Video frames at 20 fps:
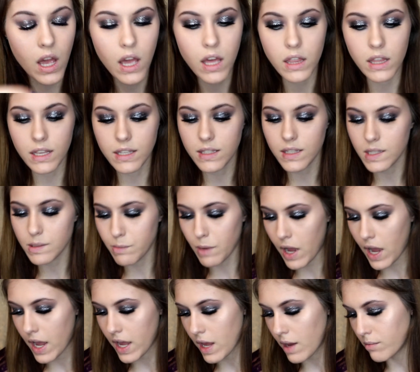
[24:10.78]
This is
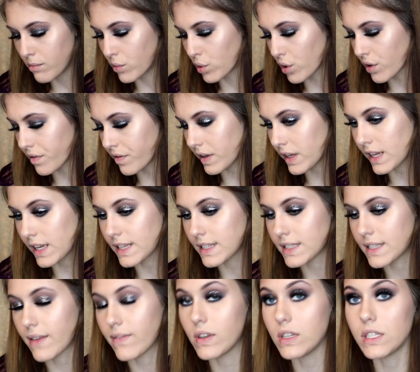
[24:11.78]
my Morphe
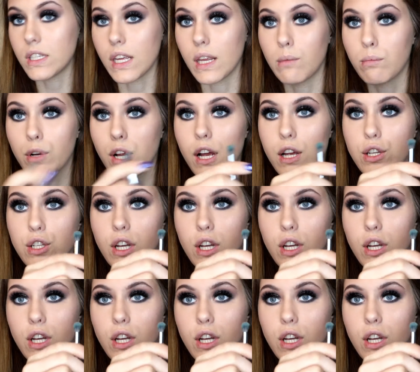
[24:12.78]
E17 brush.